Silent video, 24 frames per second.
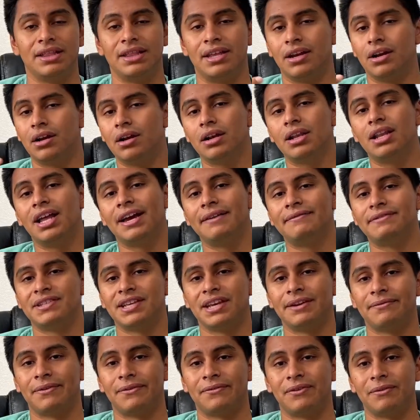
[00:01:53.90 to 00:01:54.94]
They're a
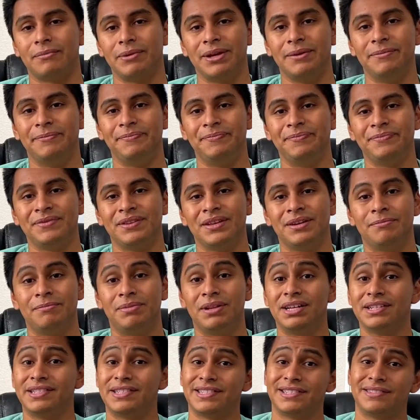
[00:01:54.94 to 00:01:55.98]
lifesaver for me.
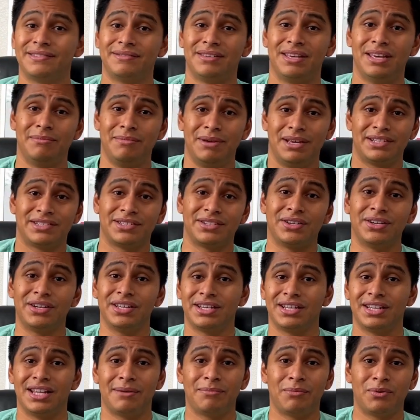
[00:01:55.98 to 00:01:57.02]
Plus, it makes learning
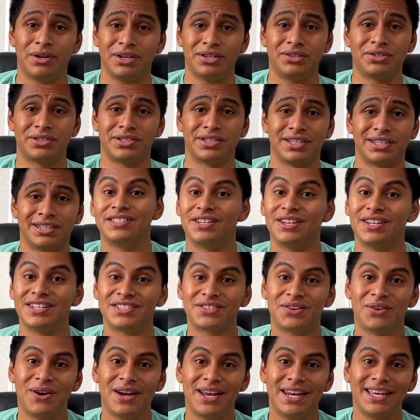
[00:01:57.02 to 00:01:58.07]
a lot more interesting. So let's
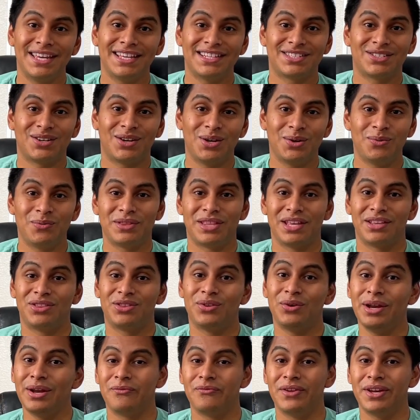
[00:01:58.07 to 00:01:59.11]
go ahead and get started with the
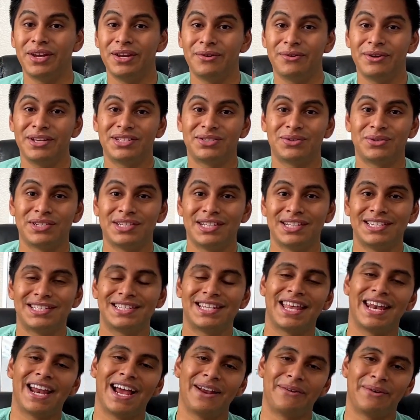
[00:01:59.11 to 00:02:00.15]
three video resources
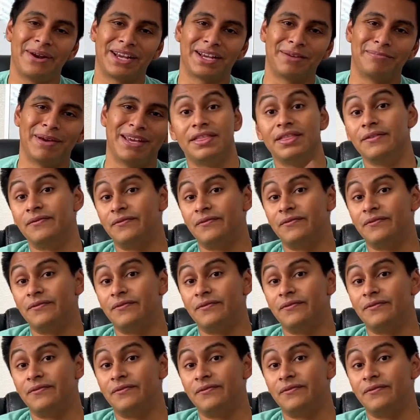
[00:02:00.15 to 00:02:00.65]
that I recommend.